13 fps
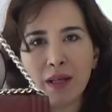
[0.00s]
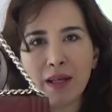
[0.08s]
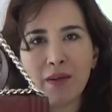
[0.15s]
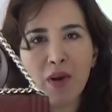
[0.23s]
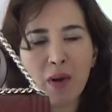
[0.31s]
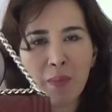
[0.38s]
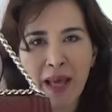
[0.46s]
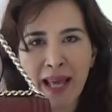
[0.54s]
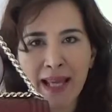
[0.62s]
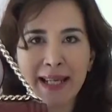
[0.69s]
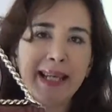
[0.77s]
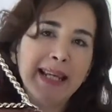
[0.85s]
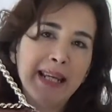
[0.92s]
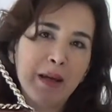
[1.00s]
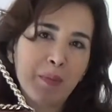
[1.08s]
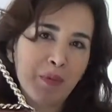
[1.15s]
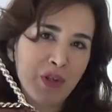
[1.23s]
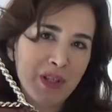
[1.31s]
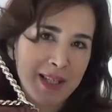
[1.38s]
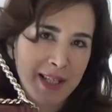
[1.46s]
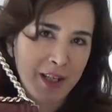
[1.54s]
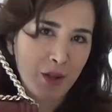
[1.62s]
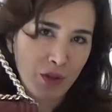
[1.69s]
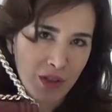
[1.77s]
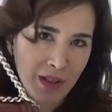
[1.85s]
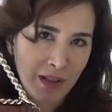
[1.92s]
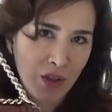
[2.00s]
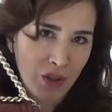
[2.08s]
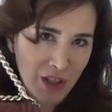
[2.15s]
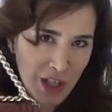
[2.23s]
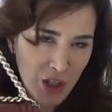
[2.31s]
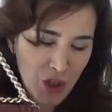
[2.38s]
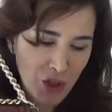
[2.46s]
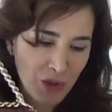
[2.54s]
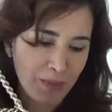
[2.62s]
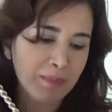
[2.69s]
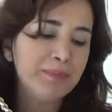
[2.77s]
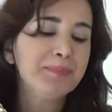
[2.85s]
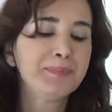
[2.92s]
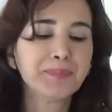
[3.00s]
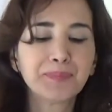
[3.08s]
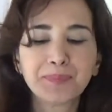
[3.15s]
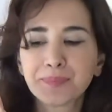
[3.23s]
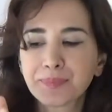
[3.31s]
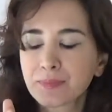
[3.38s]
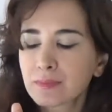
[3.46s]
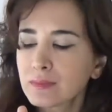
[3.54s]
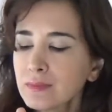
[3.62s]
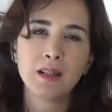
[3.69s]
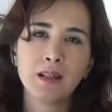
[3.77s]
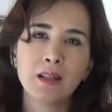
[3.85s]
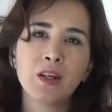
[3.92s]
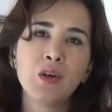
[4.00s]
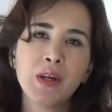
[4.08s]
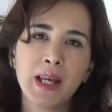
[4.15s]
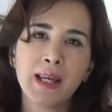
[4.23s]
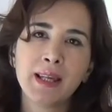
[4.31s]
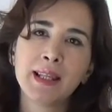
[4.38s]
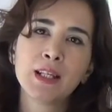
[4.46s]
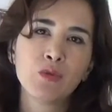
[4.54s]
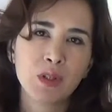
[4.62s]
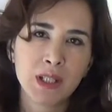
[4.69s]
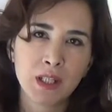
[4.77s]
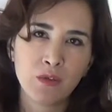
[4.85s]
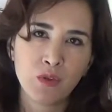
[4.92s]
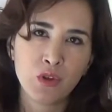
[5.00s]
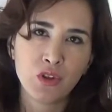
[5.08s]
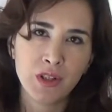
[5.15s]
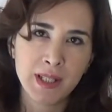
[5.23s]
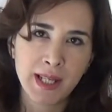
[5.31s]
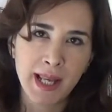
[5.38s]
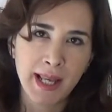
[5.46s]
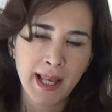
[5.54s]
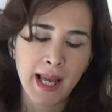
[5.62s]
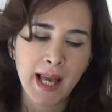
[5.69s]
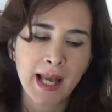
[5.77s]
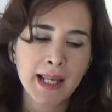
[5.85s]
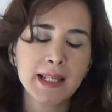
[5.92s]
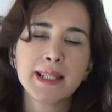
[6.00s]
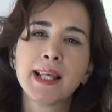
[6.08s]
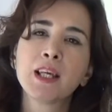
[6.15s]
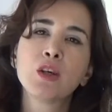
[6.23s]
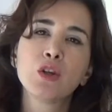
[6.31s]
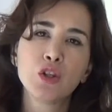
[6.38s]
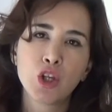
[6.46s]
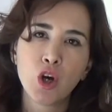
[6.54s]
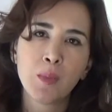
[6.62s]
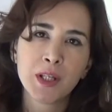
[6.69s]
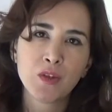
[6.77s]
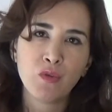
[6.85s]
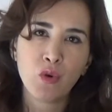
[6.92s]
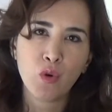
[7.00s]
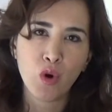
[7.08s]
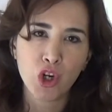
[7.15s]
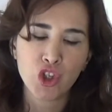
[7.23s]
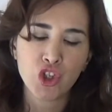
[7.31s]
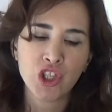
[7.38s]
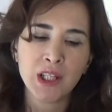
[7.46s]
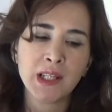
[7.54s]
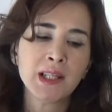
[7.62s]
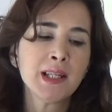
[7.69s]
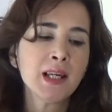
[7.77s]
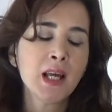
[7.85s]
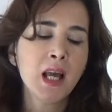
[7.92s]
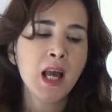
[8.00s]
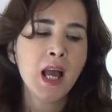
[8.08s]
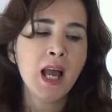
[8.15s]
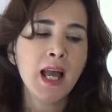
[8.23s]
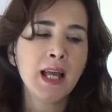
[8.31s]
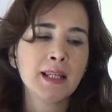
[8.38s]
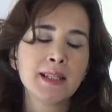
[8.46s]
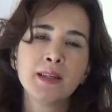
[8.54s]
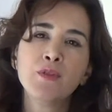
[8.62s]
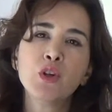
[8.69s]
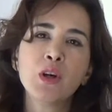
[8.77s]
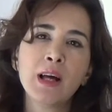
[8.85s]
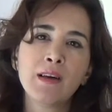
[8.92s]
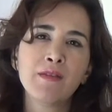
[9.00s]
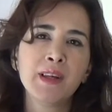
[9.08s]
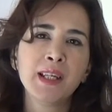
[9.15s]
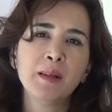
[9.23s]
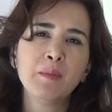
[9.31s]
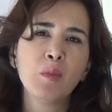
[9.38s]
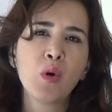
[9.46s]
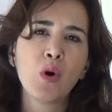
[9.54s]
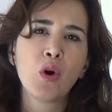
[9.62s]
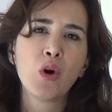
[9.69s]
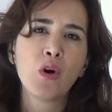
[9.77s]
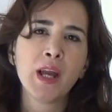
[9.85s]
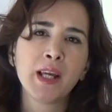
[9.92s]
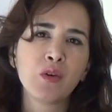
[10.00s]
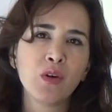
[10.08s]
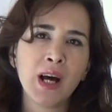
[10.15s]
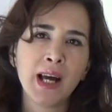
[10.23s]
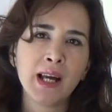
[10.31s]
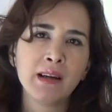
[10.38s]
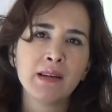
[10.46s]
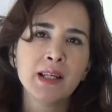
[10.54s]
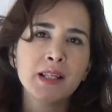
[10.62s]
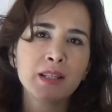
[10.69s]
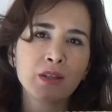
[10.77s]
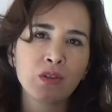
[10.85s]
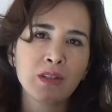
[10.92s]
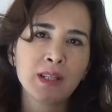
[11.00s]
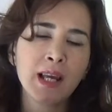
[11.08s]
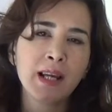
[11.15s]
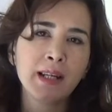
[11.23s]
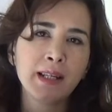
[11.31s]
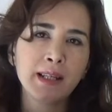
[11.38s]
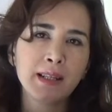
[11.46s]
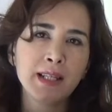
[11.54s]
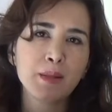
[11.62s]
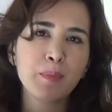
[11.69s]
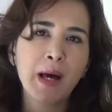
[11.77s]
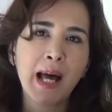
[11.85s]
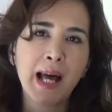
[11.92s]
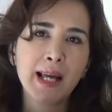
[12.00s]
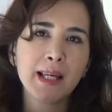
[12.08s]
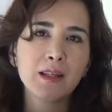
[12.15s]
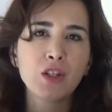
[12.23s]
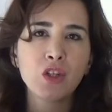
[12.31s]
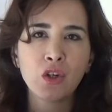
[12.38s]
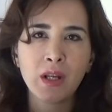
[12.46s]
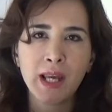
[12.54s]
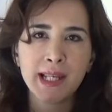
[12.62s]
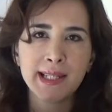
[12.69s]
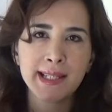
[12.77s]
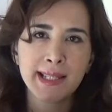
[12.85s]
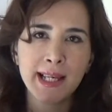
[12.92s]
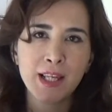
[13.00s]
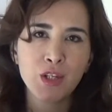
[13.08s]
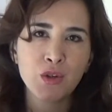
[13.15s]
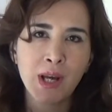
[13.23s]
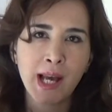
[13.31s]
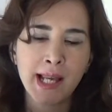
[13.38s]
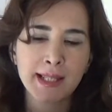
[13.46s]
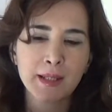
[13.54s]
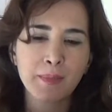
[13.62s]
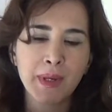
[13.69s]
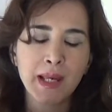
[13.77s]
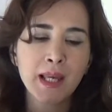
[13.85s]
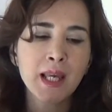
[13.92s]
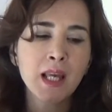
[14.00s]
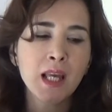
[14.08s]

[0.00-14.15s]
remain in a pristine condition. Okay, that was it for today, guys. Thank you so much for watching. And if you have any more inquiries concerning this bag, don't hesitate to ask me,